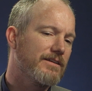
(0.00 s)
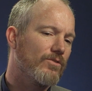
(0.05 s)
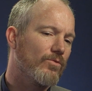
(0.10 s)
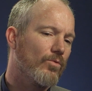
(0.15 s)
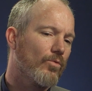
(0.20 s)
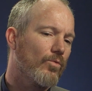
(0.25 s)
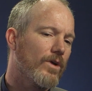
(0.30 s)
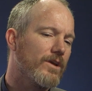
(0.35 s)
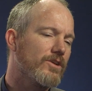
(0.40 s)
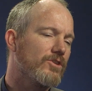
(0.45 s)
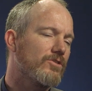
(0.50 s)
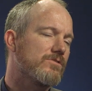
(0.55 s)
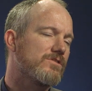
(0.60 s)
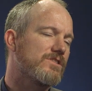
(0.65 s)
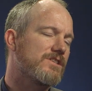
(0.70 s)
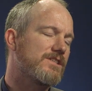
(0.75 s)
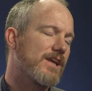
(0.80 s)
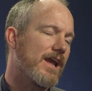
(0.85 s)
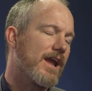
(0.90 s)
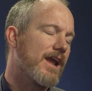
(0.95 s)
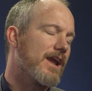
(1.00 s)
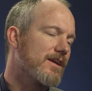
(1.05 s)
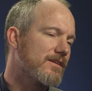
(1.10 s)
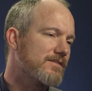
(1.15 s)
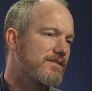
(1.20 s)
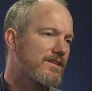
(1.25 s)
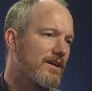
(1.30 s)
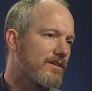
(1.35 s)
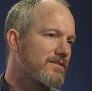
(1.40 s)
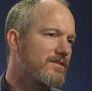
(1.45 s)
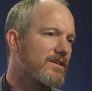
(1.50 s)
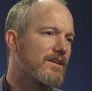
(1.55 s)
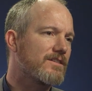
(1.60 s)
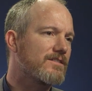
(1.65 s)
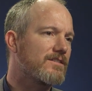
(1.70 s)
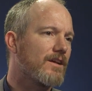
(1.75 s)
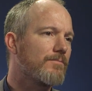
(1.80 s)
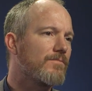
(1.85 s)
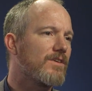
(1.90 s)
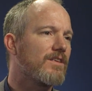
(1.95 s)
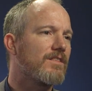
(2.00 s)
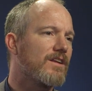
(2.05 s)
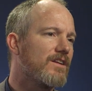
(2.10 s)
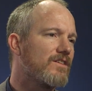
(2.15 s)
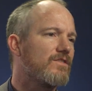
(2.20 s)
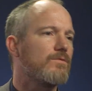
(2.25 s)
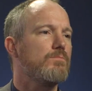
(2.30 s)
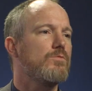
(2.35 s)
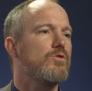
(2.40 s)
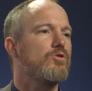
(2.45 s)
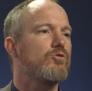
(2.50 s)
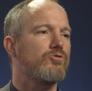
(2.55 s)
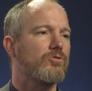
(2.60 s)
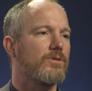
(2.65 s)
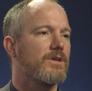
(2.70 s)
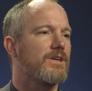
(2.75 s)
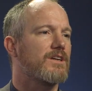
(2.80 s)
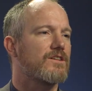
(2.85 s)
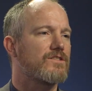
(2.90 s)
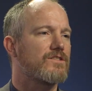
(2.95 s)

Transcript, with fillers: what you're saying sounds like something that is mutually